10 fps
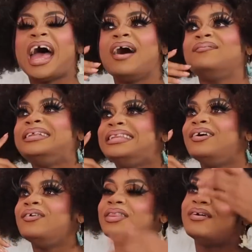But
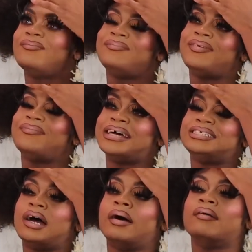the
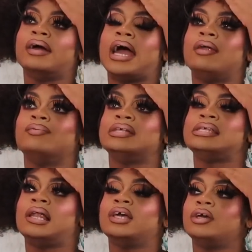best job I ever had was
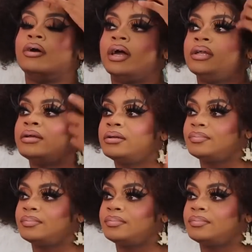selling urine.